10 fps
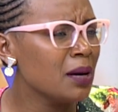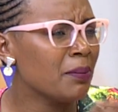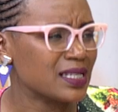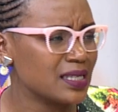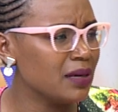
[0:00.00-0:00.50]

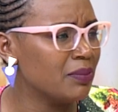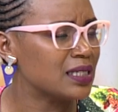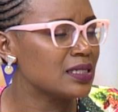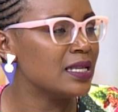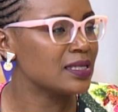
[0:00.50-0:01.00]
per se,
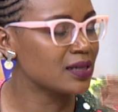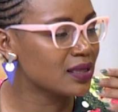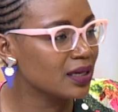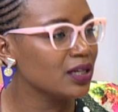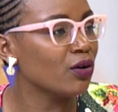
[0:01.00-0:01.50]
but the
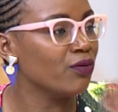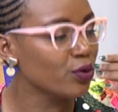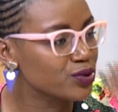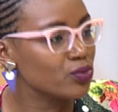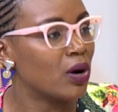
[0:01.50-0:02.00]
strengthening of
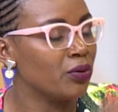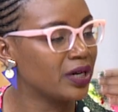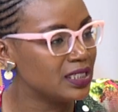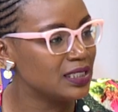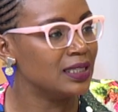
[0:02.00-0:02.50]
those who are
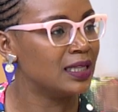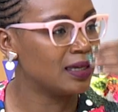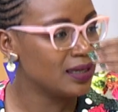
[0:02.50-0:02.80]
already in the